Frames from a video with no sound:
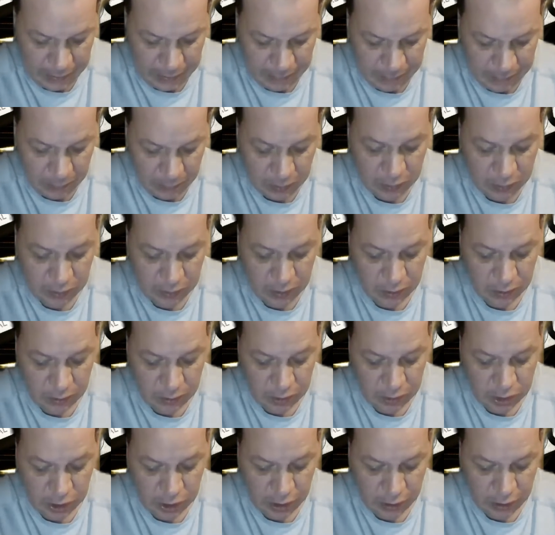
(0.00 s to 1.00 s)
Which is 100
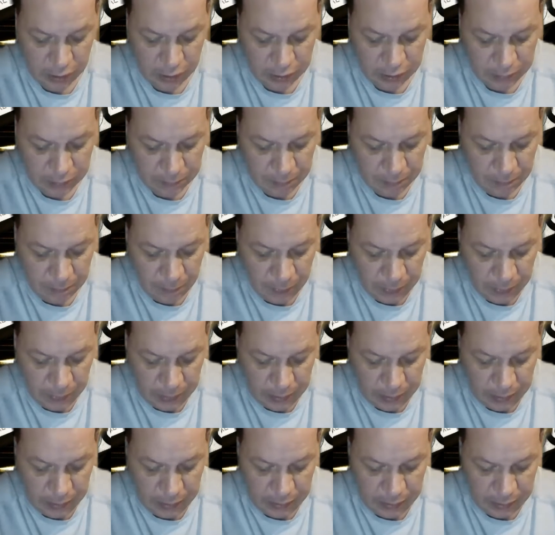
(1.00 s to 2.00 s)
shares
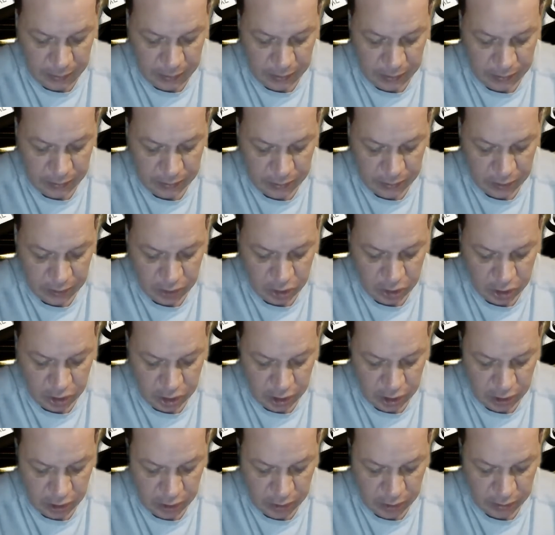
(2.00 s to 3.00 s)
in this
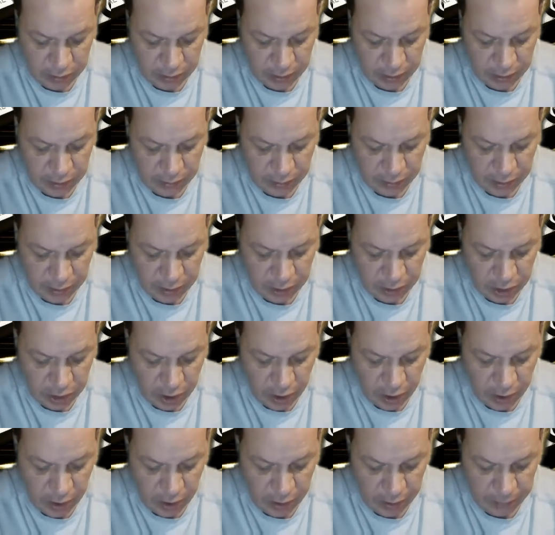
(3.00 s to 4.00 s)
she is
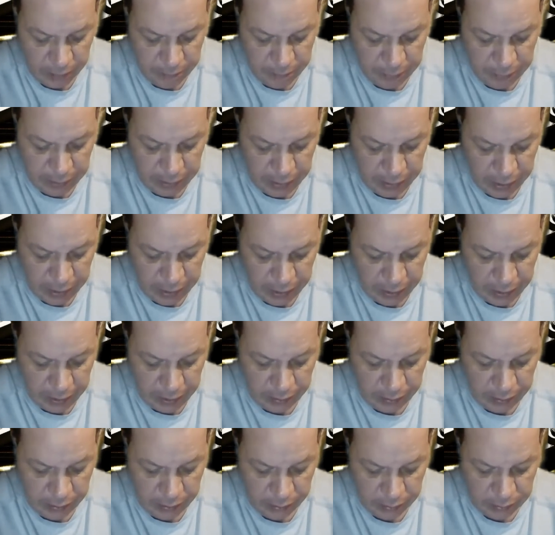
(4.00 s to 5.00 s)

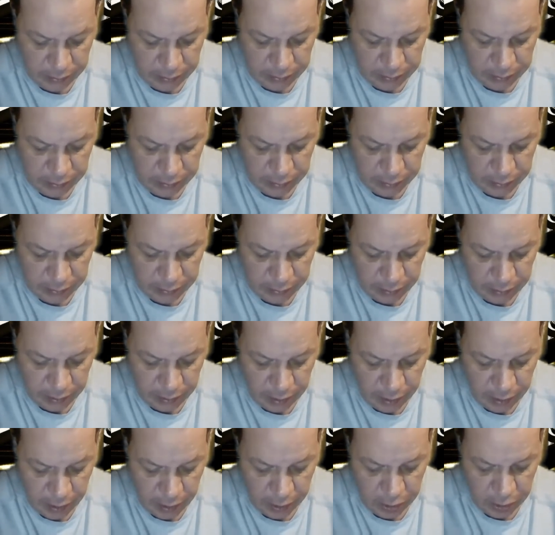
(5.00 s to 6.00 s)
SHIBAIUN.
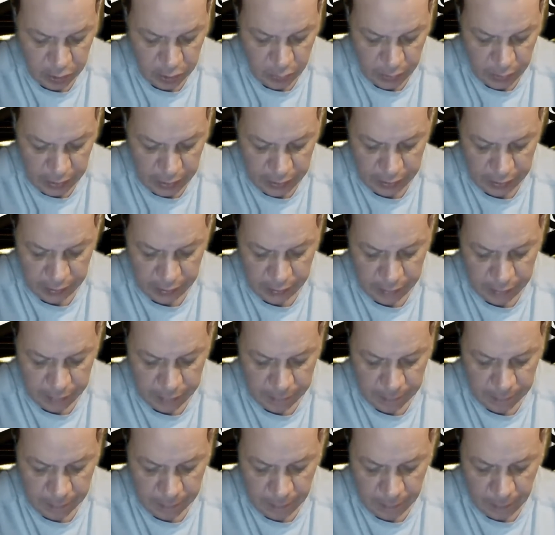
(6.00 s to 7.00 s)
I
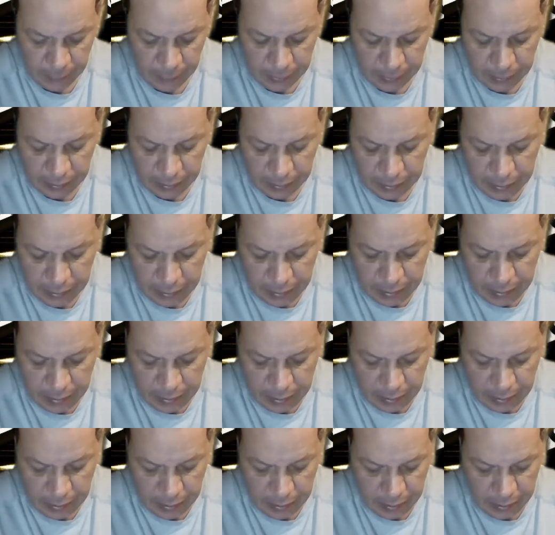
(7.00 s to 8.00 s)

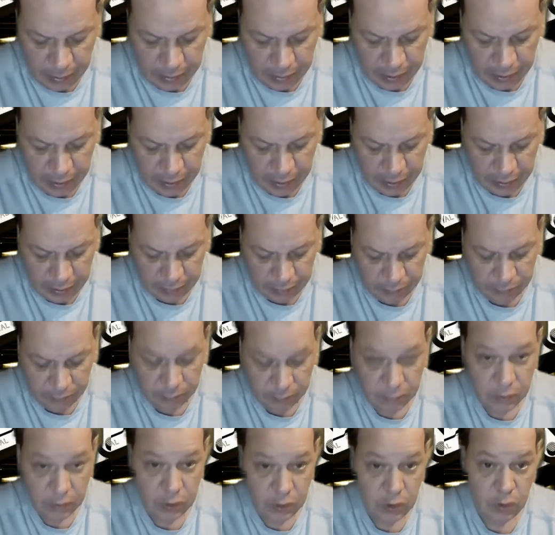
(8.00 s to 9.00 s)
have
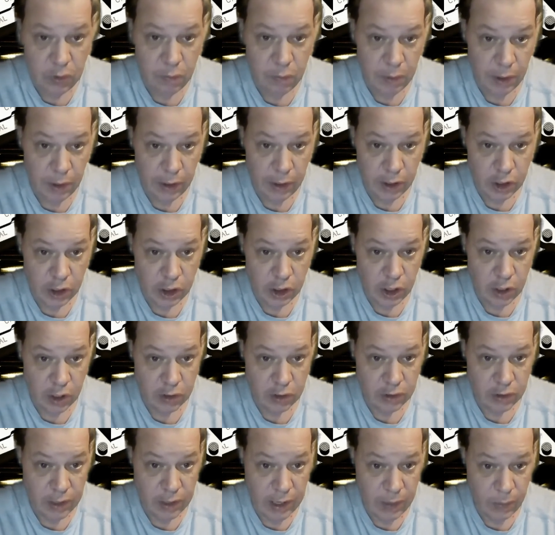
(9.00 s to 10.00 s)
2 million shares
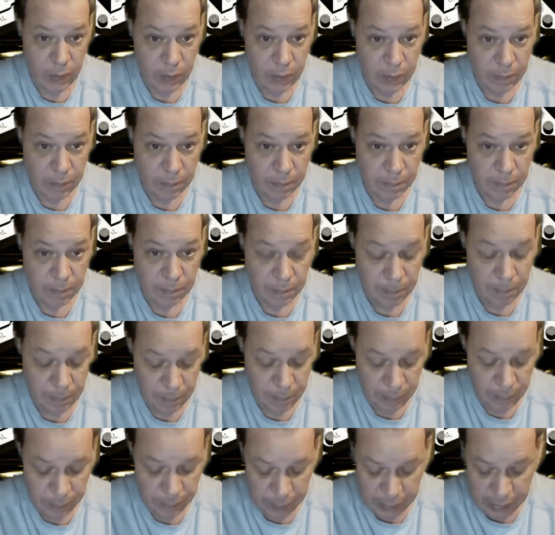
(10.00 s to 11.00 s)
in that one
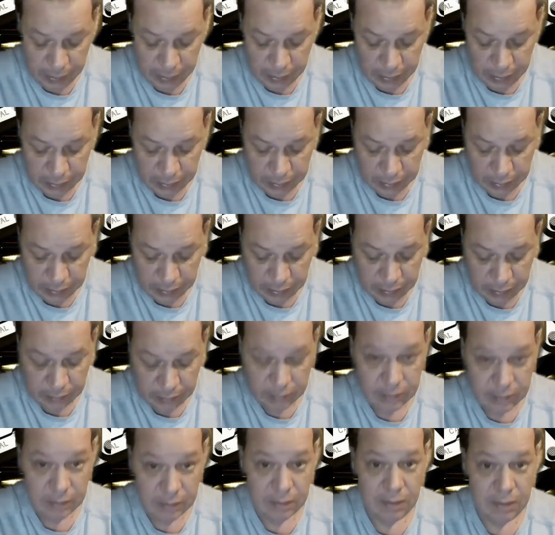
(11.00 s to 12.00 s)
because
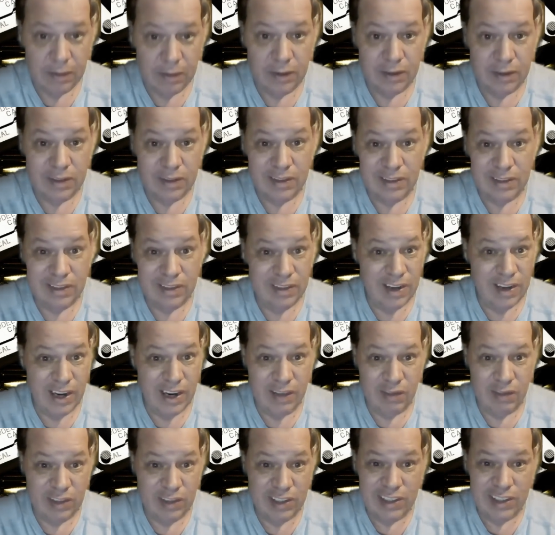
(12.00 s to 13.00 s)
it's not
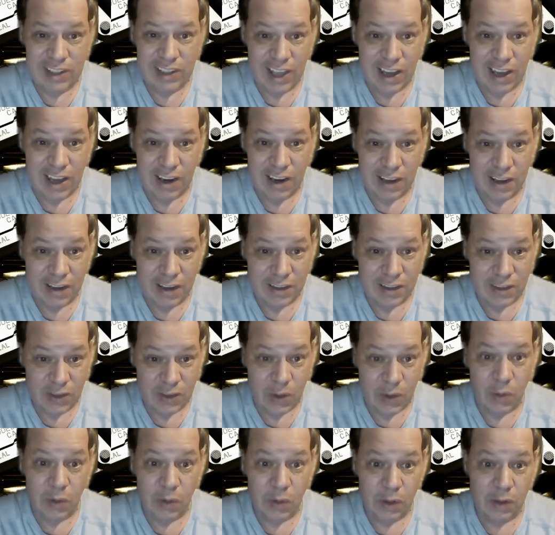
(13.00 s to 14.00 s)
even a cent yet,
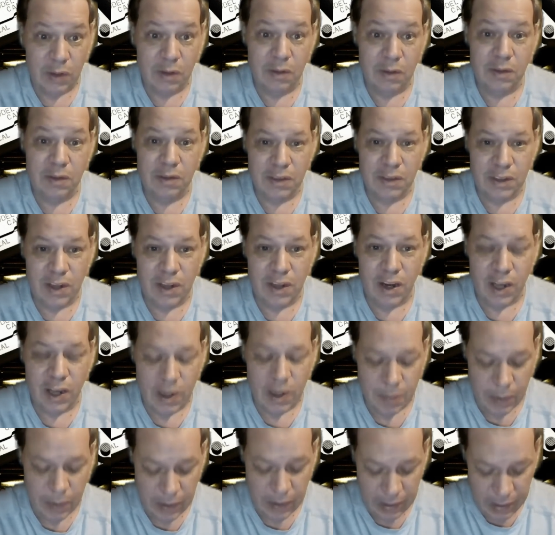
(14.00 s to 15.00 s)
so you can stock
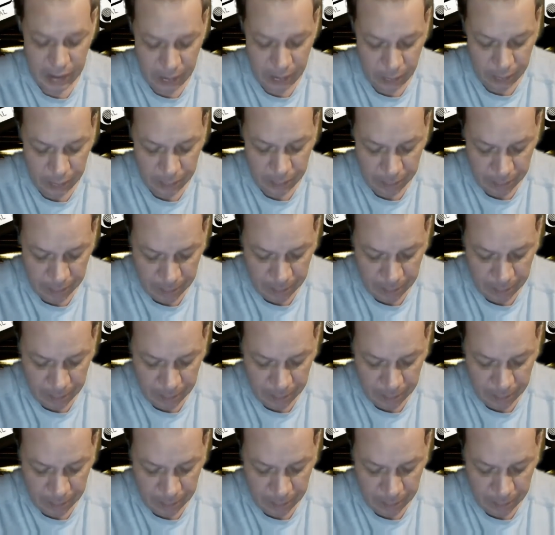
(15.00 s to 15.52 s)
up on that one.